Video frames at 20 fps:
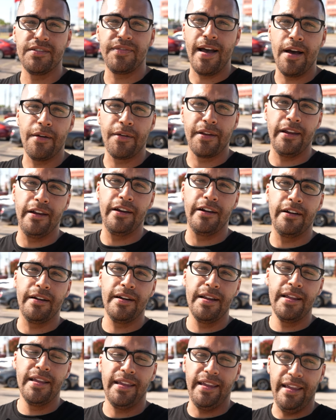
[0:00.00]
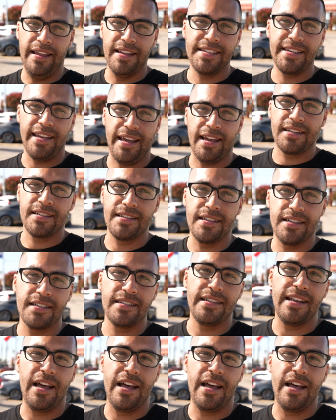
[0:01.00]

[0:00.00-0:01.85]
found here in Texas.